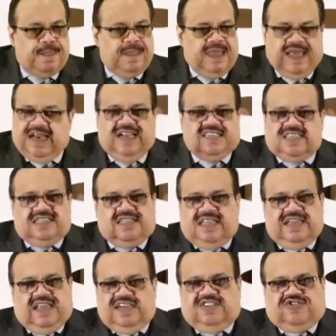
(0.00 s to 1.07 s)
It isn't the
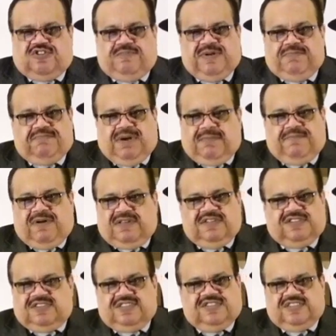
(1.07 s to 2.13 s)
instrument, my
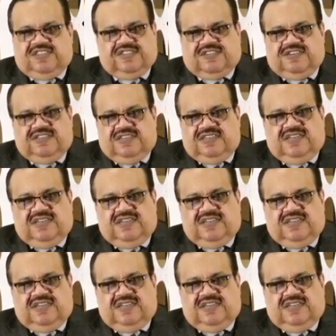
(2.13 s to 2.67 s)
brothers and sisters.